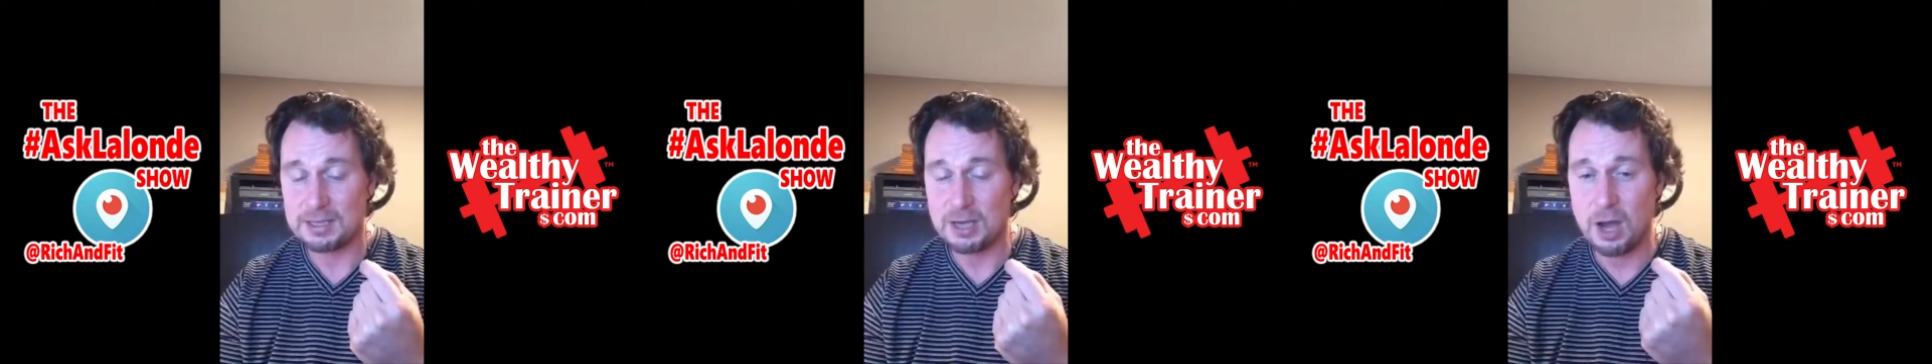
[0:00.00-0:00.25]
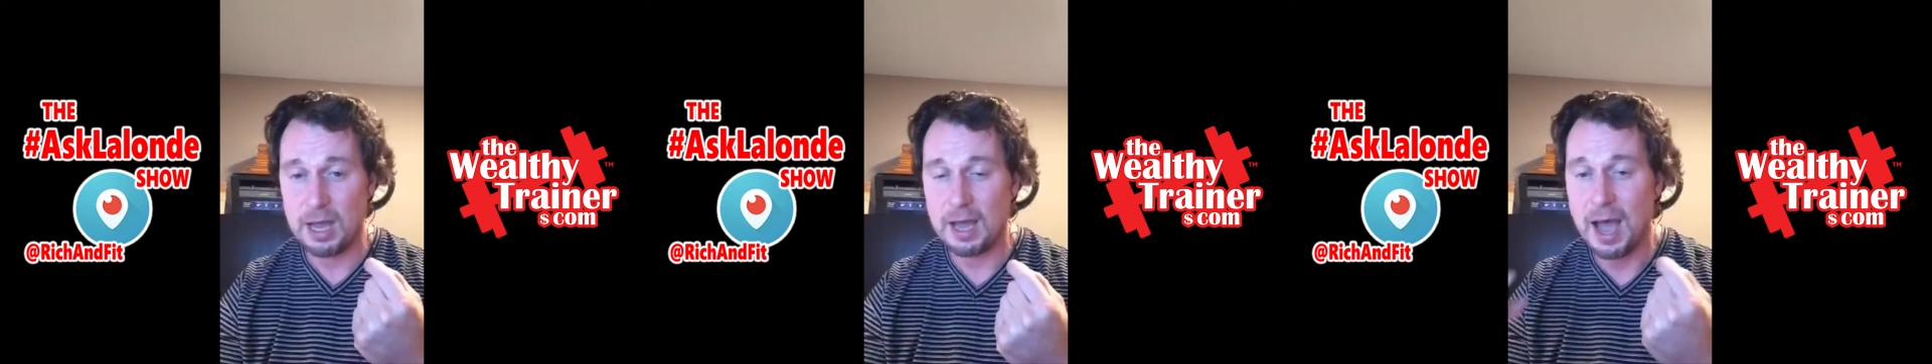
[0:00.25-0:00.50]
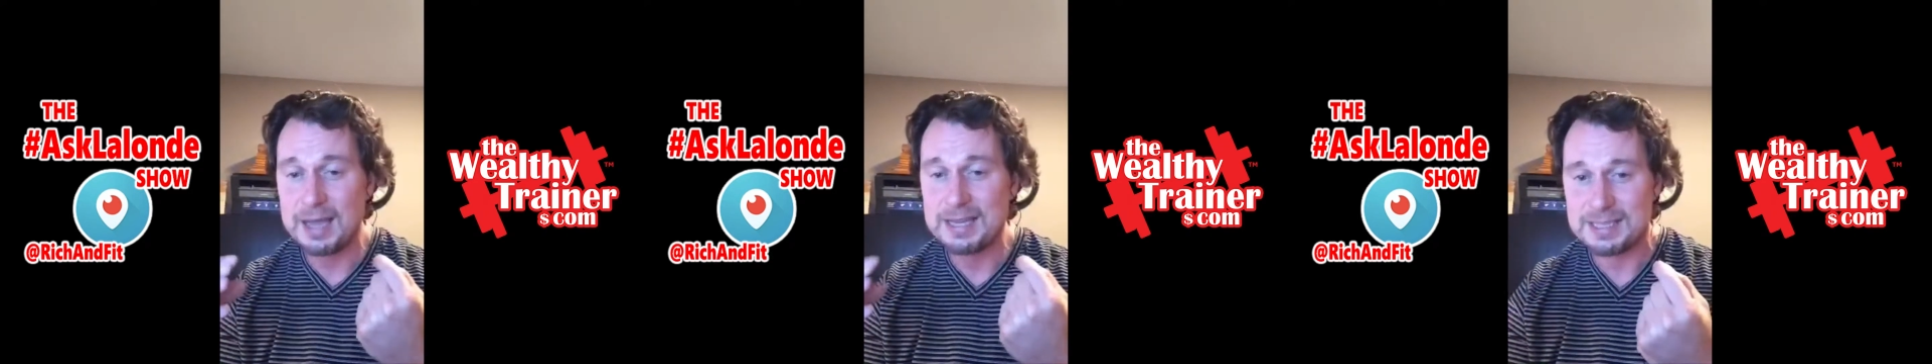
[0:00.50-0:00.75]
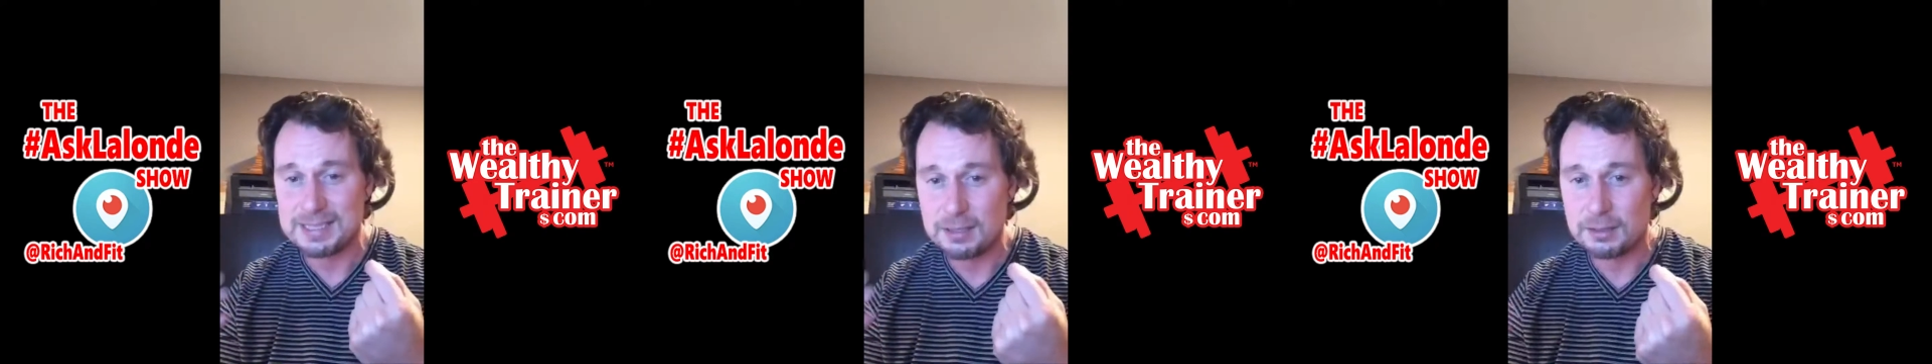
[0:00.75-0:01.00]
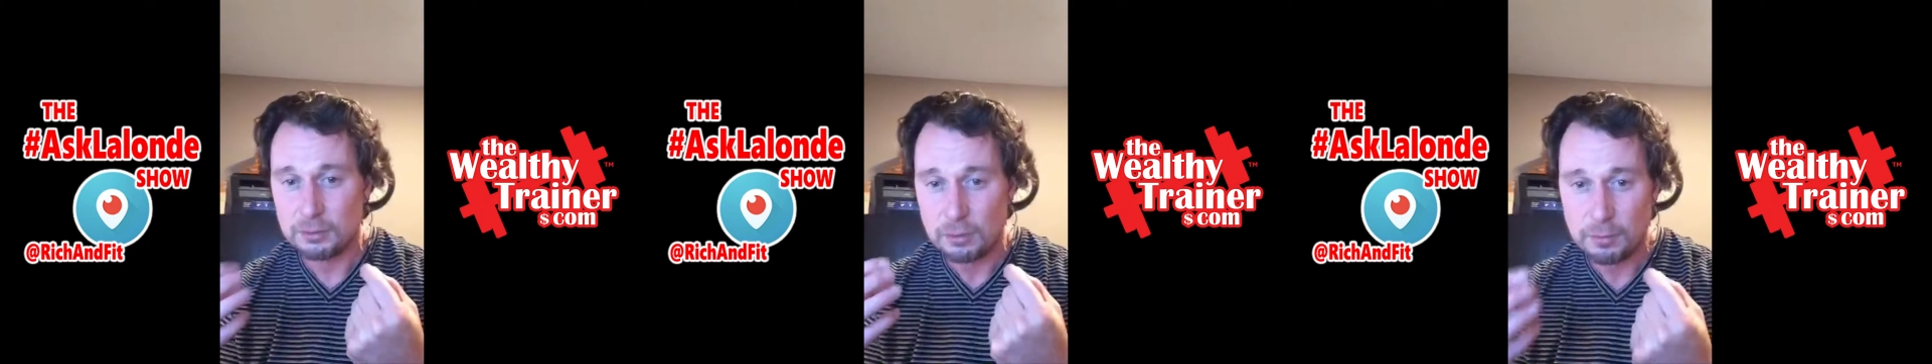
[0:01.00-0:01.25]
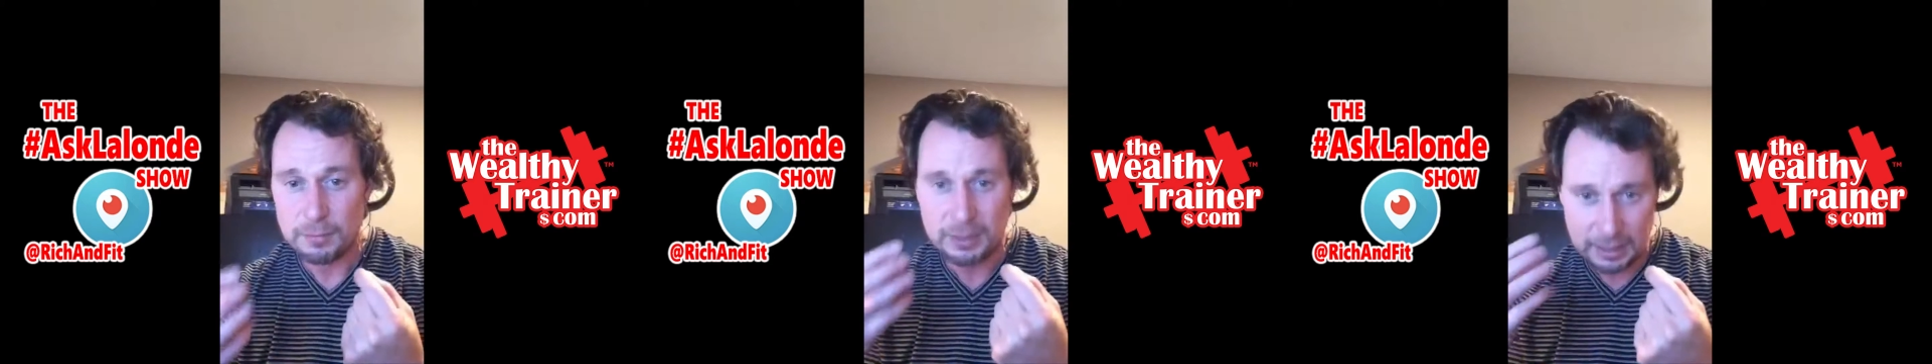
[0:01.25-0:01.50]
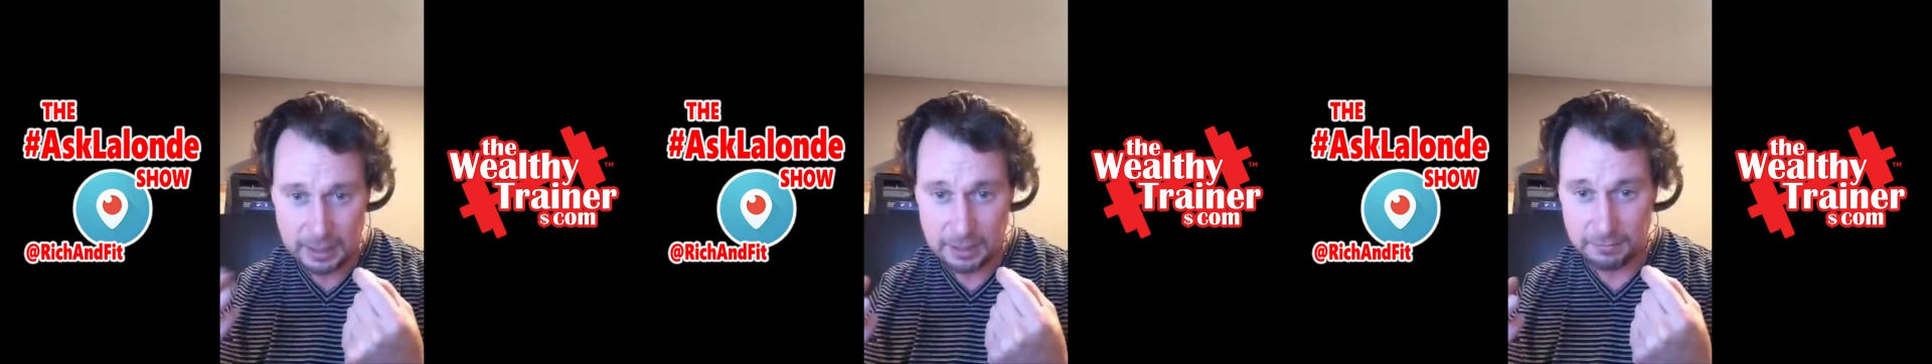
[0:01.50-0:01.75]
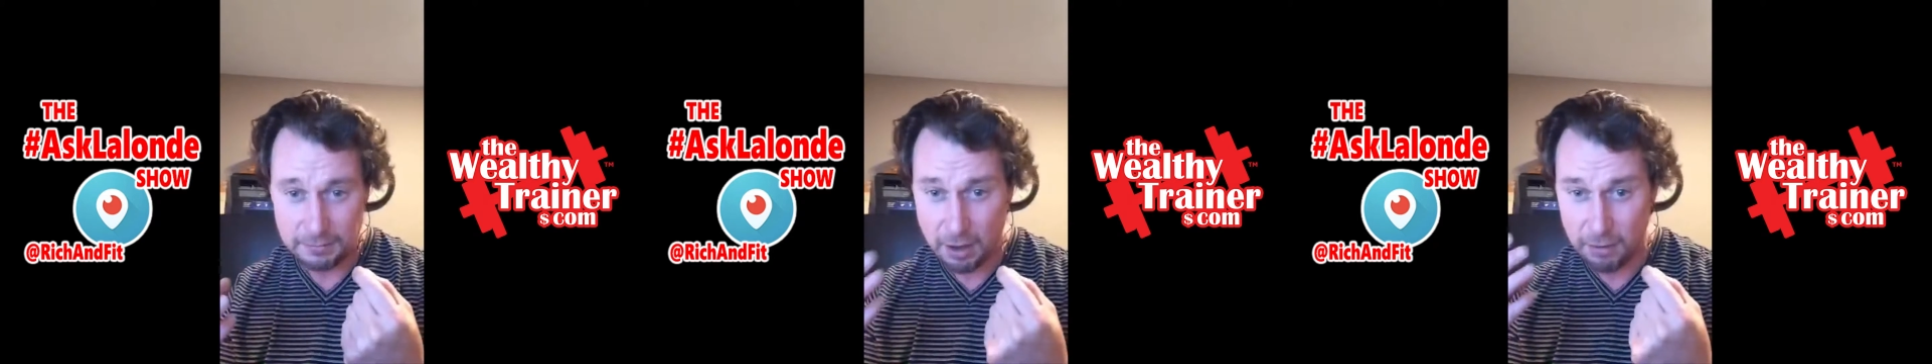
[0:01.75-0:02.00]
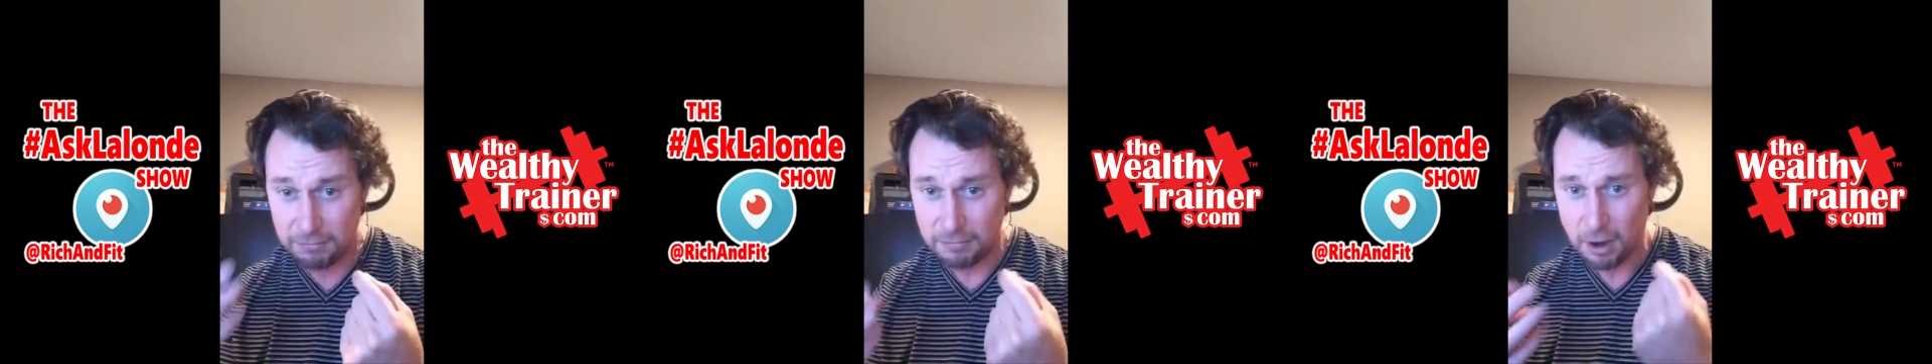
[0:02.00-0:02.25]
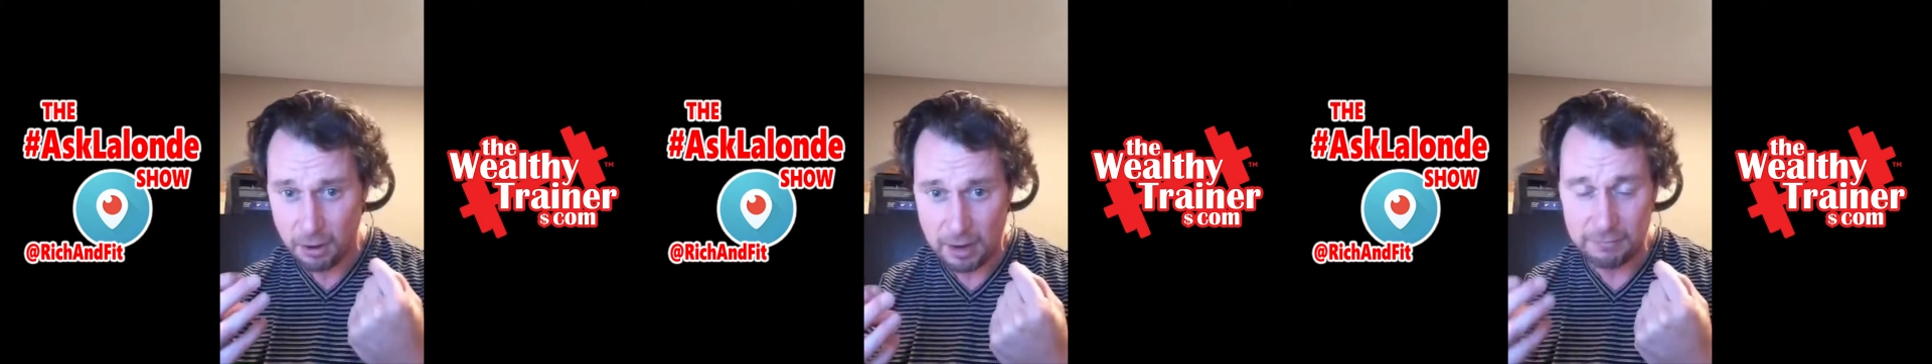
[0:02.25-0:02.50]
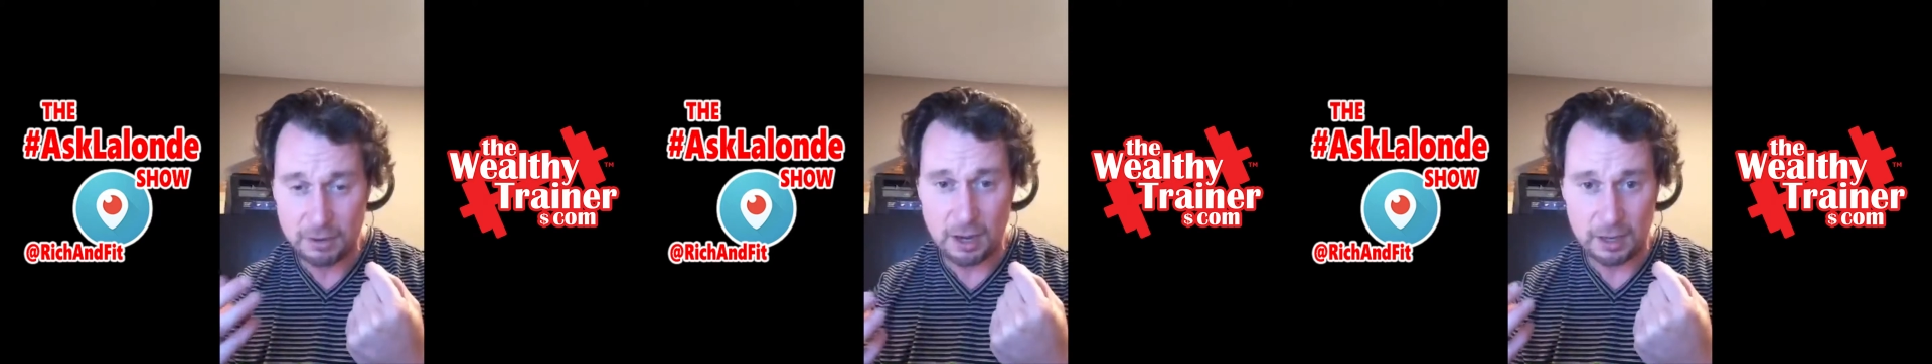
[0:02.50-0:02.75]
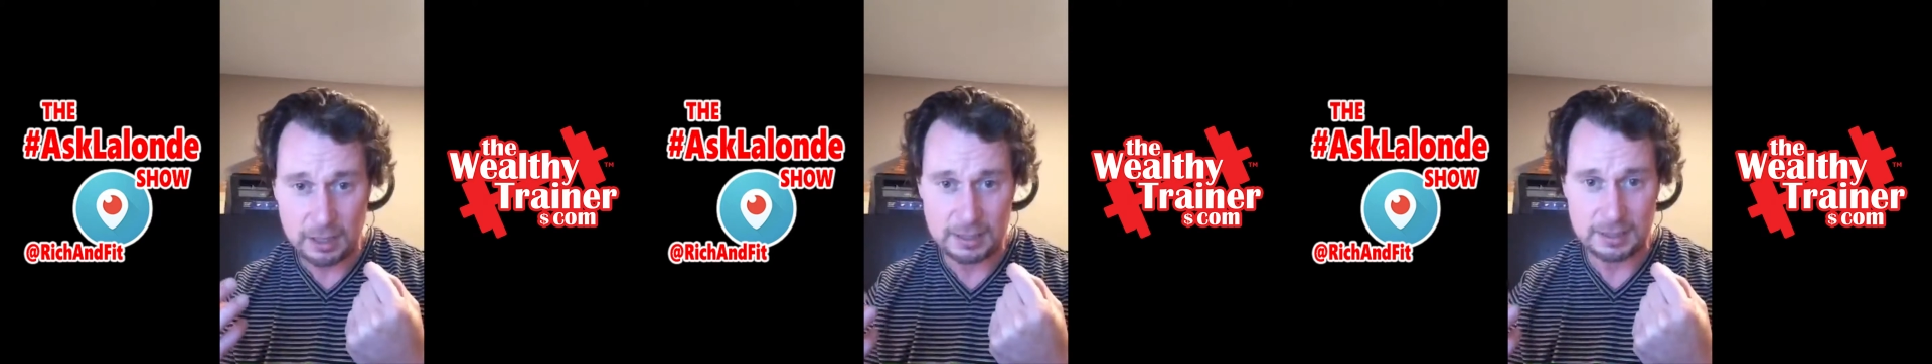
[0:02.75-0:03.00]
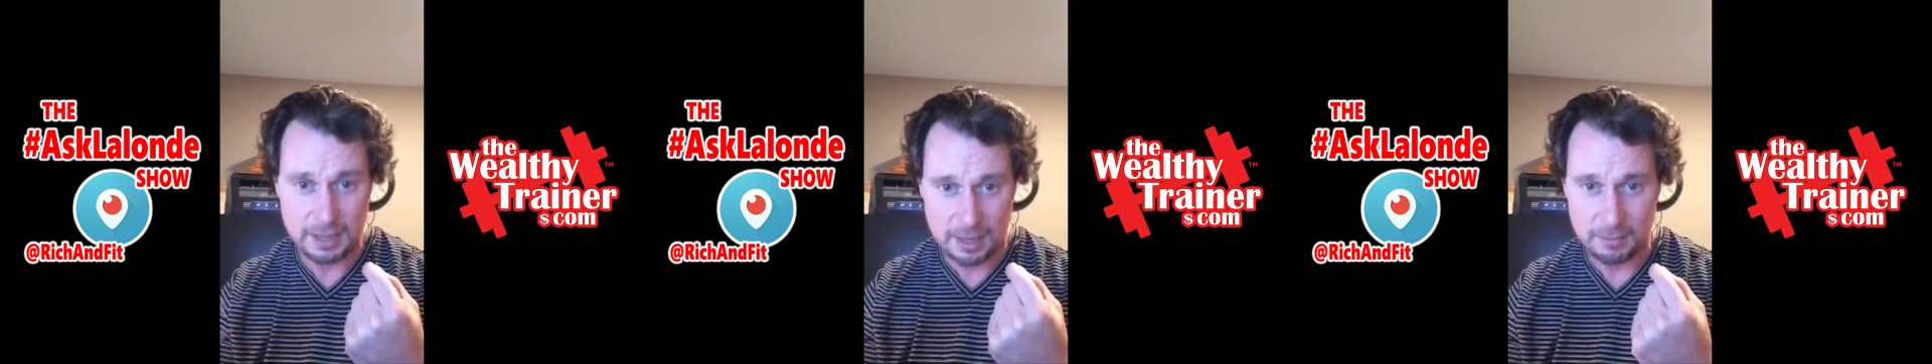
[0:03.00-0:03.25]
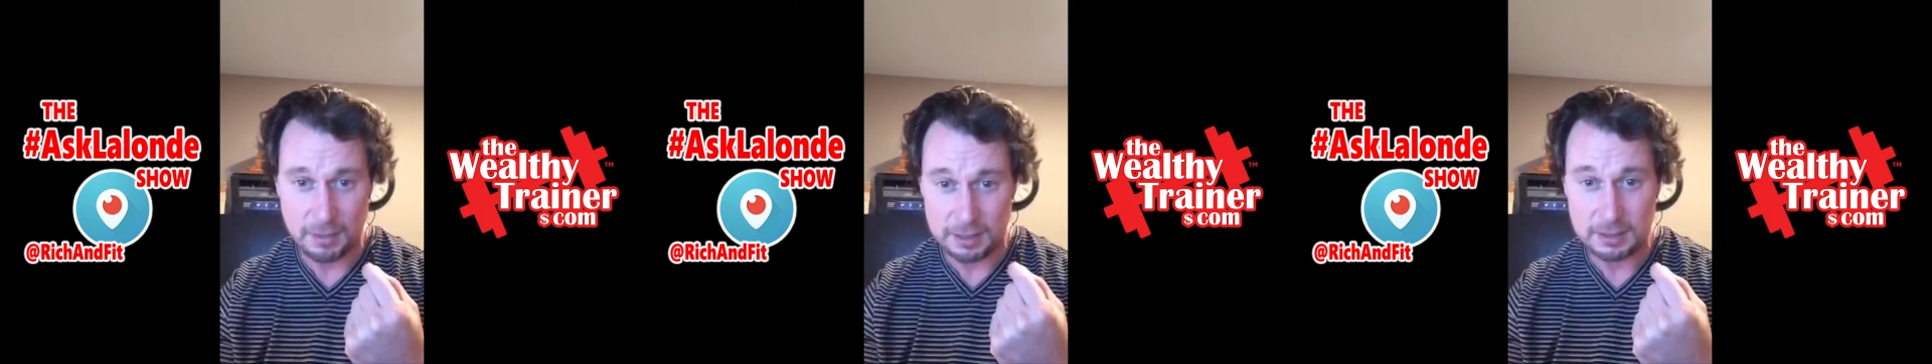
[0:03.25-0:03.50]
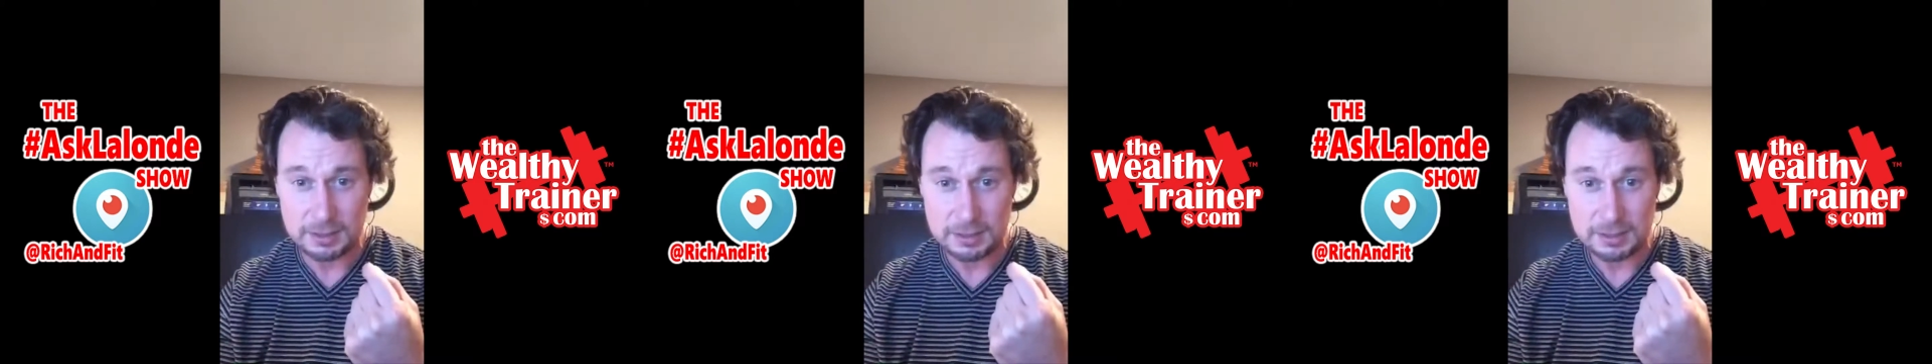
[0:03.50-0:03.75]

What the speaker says: I still don't believe how far I've gone in 10 months.